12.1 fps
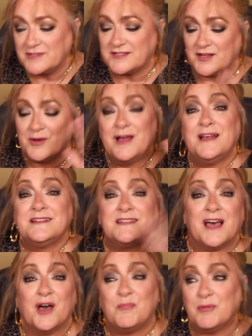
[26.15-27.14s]
So to
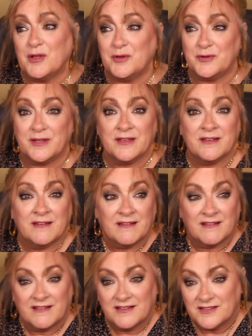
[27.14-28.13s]
upload
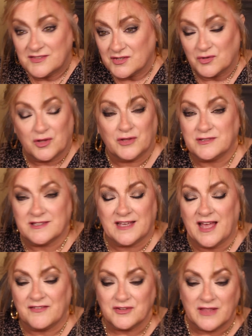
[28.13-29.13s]
so closely
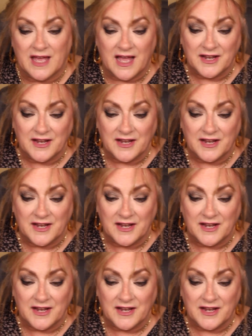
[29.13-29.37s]
after that,